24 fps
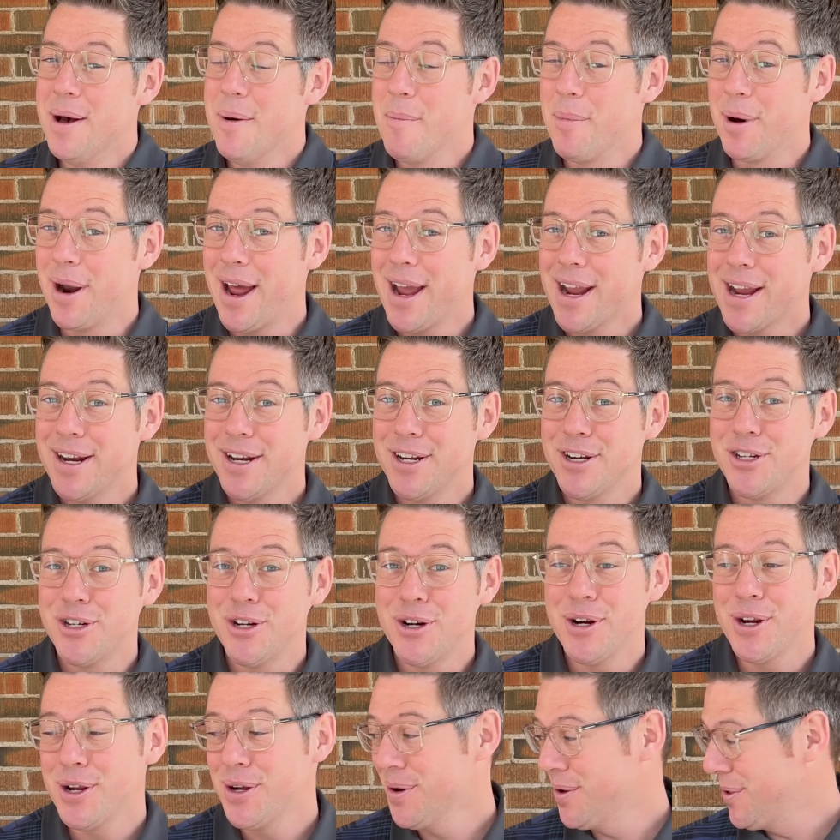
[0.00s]
but I can
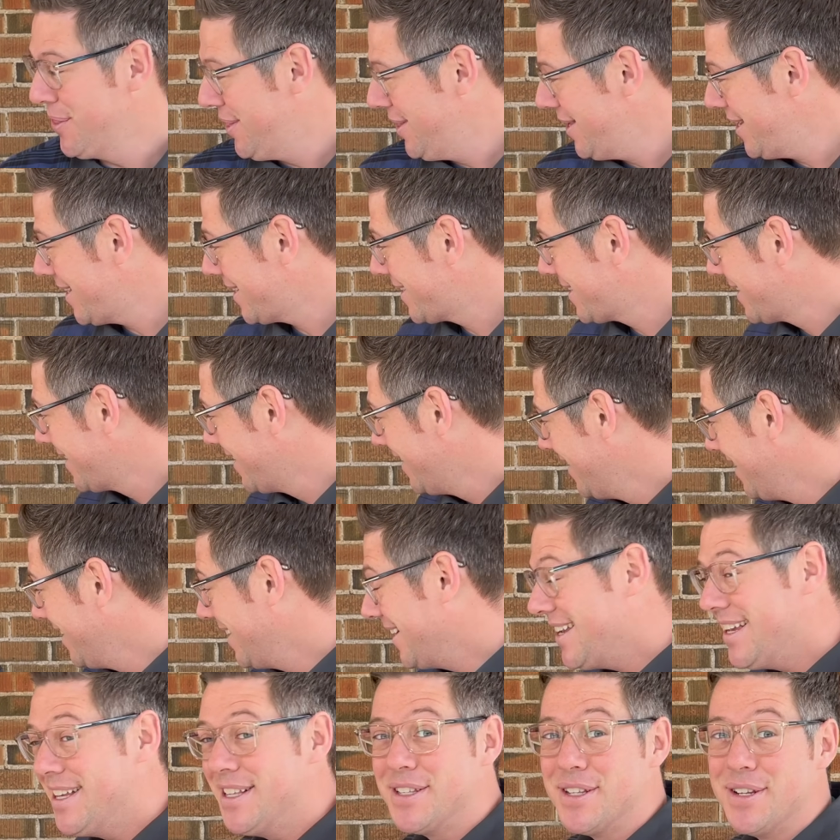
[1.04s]
assure you this
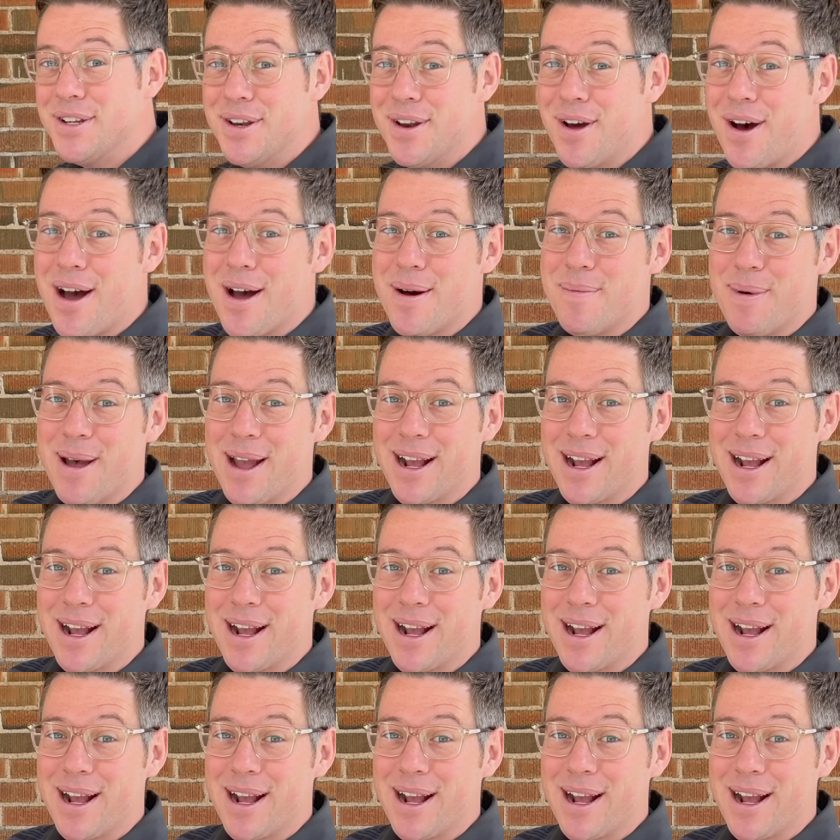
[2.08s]
is not my